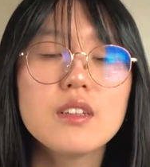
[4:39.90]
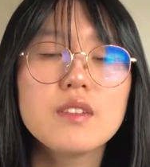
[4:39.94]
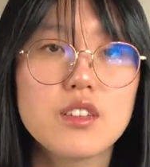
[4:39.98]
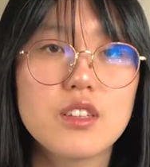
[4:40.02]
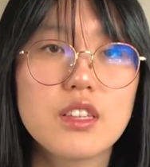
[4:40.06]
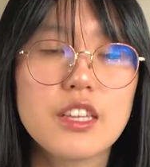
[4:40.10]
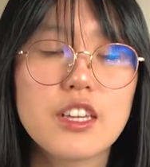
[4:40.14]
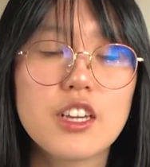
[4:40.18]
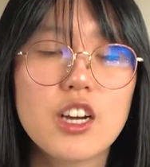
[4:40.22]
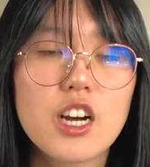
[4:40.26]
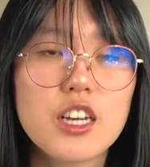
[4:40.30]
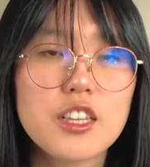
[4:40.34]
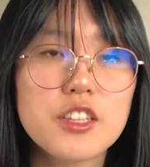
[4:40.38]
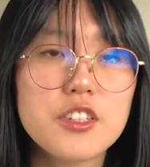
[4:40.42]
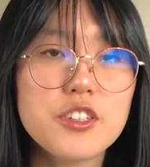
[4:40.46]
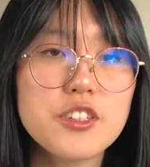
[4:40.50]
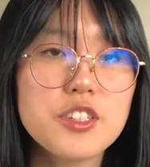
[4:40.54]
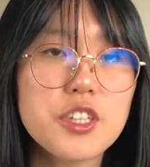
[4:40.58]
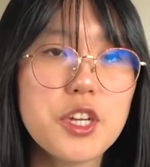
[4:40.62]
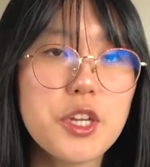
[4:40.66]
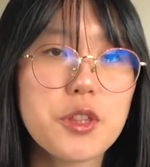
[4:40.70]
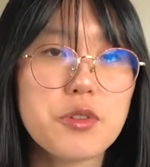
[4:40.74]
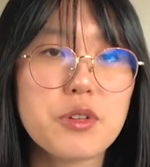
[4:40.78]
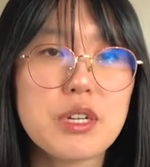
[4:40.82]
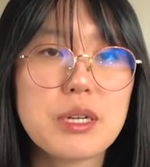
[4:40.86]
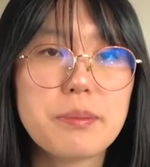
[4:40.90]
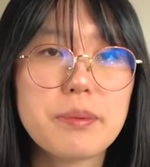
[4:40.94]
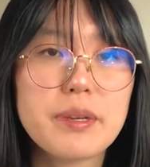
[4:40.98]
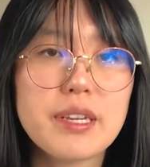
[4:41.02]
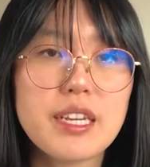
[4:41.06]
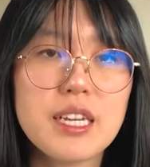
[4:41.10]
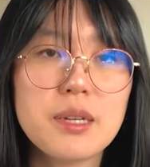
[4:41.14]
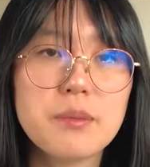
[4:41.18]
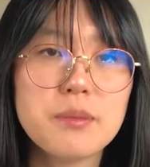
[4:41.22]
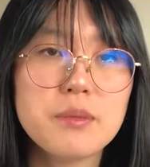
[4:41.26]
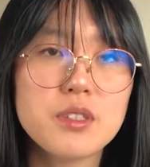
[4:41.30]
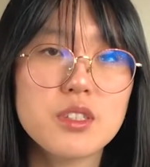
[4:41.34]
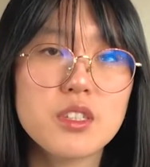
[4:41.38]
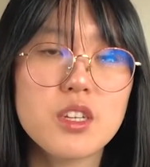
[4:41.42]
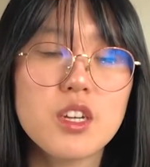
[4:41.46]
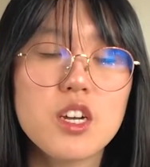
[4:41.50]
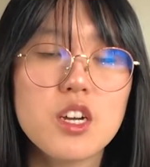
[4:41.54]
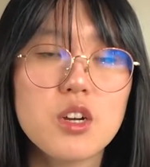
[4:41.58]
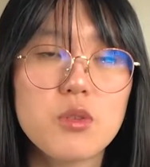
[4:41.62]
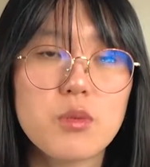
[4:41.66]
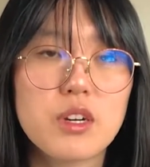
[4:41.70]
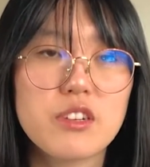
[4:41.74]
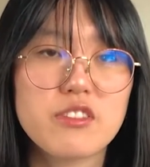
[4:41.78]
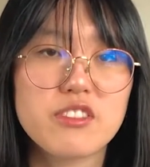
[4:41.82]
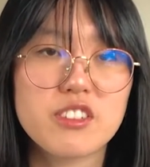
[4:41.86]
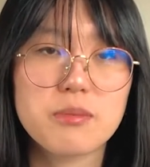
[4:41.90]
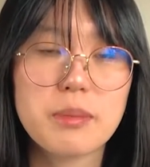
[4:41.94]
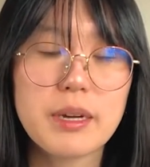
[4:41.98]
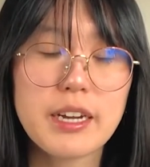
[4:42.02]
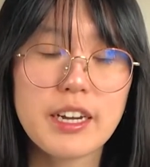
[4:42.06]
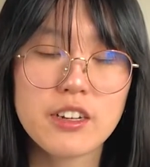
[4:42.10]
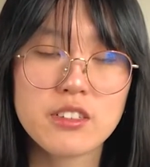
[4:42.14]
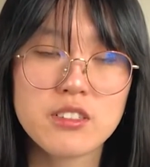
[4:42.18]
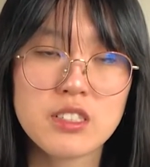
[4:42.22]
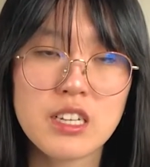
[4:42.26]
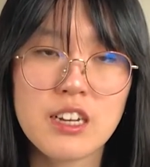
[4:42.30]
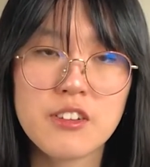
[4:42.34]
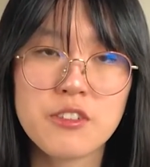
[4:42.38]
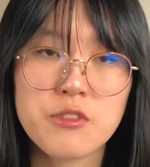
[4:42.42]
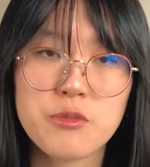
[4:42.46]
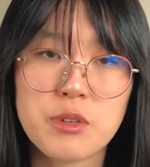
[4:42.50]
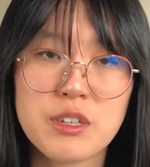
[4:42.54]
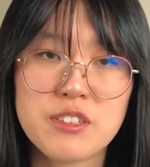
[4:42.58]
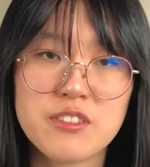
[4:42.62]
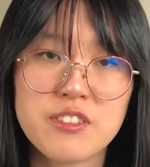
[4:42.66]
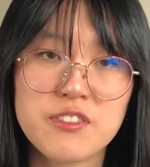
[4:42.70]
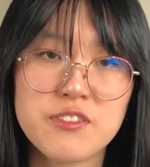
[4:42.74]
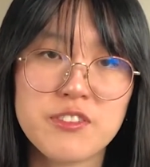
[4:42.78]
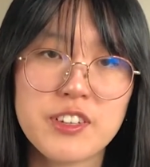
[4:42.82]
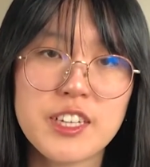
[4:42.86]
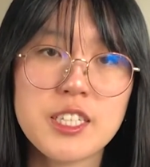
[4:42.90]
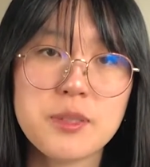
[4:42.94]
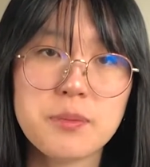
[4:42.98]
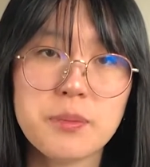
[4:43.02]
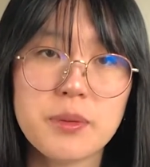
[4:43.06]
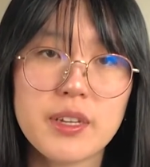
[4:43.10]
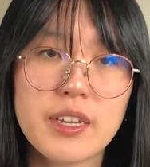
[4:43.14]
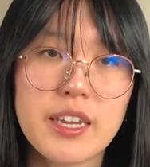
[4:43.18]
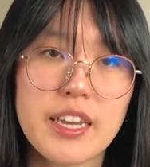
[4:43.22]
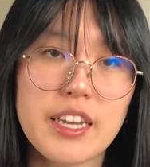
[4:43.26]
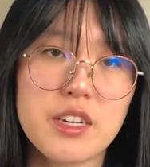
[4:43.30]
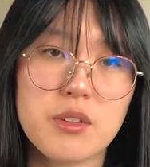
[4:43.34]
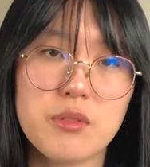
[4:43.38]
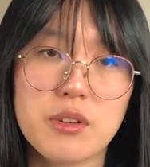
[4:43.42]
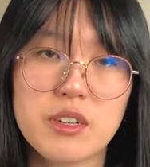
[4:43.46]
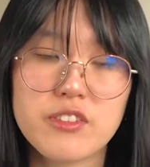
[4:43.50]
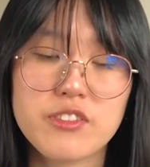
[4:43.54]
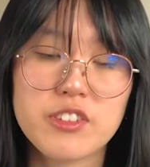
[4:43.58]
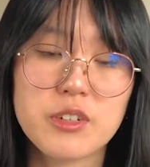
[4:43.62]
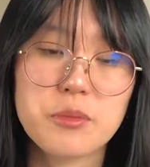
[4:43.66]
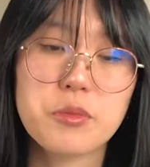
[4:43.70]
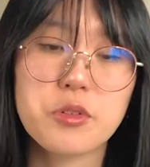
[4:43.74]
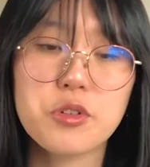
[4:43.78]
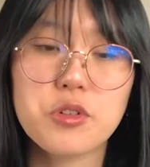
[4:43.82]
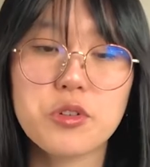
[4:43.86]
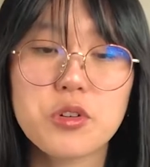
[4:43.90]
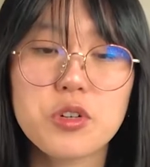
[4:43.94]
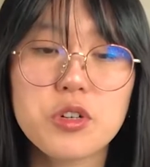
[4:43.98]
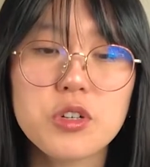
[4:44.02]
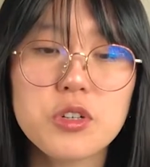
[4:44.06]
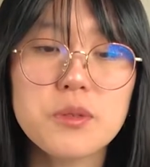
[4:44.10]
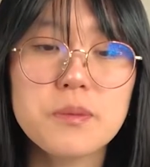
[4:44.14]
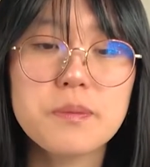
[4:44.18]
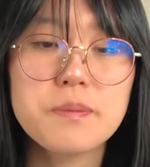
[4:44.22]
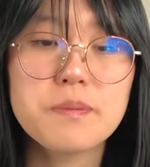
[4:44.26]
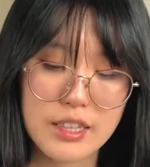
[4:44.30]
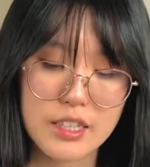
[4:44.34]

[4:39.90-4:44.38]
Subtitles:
The authors are 3 PMs, one from Microsoft, one from Facebook, and one from Google.